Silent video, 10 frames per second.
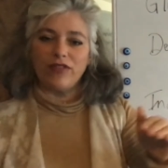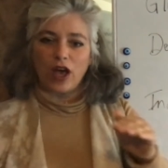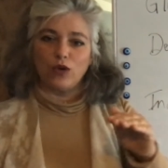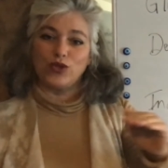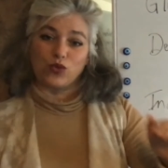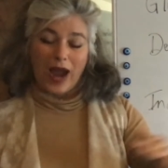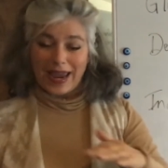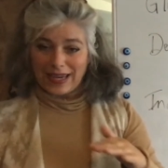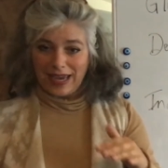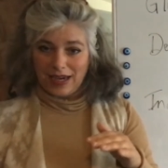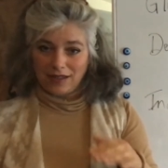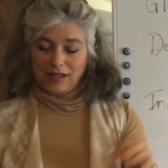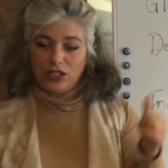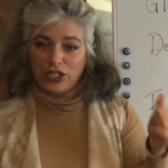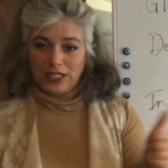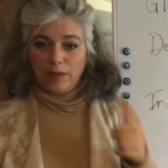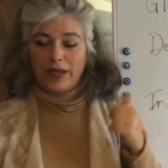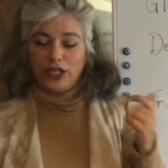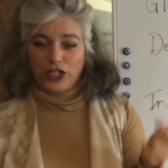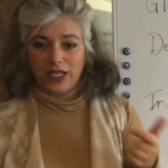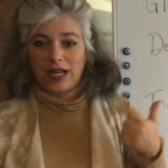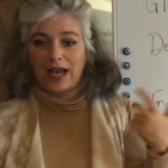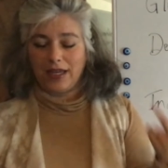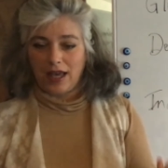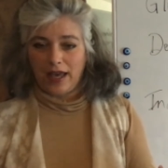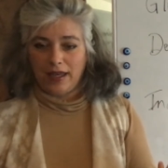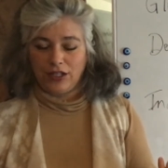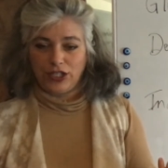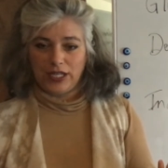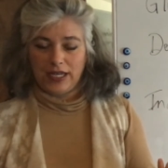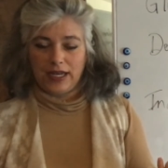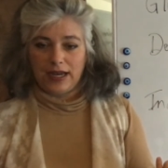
those rankings the GDP, GNI, and GNP.